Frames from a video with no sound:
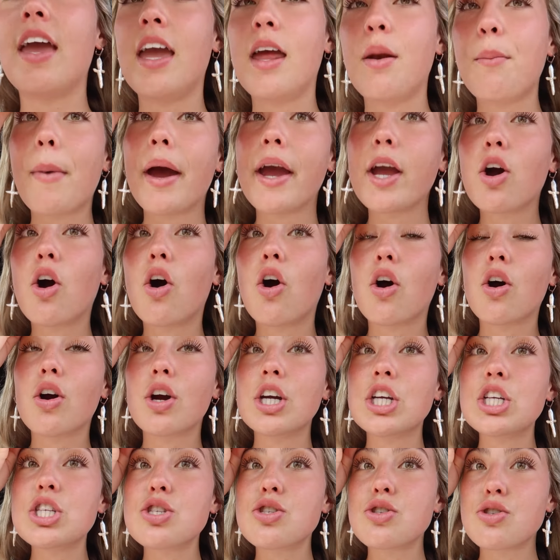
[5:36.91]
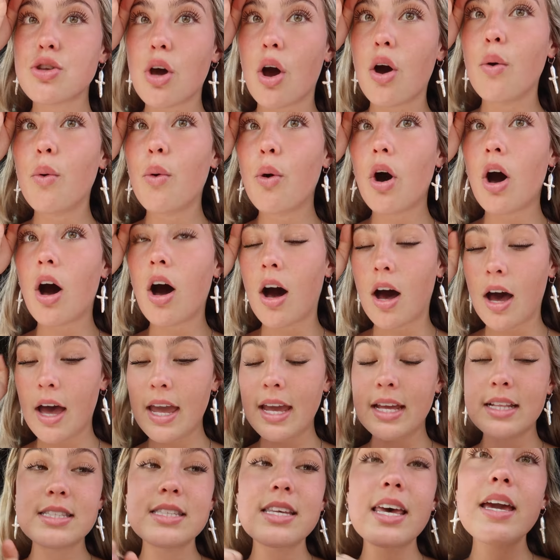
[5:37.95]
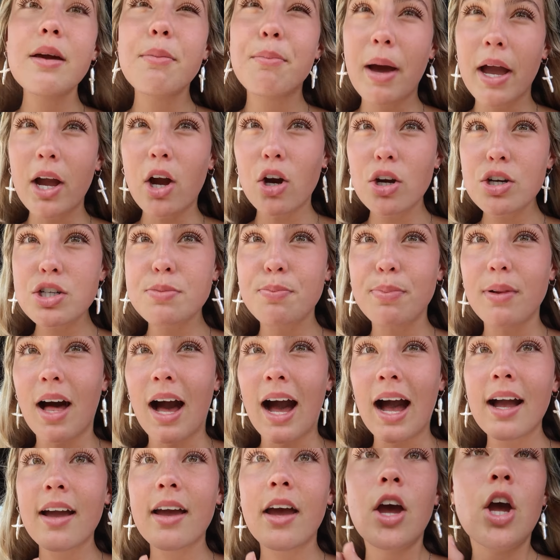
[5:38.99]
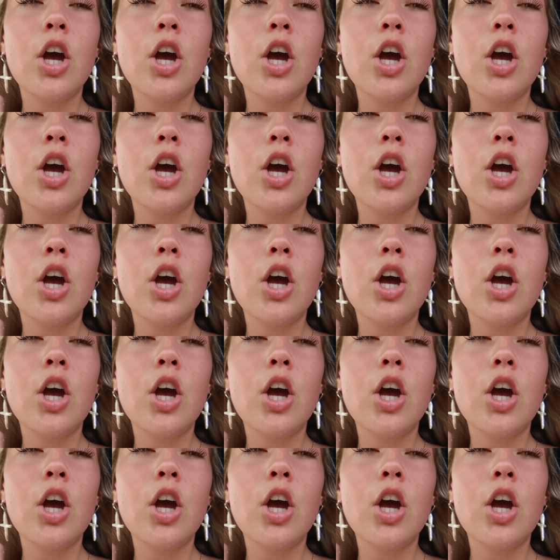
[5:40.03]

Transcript: and my car is so hot. It's like, my car is black,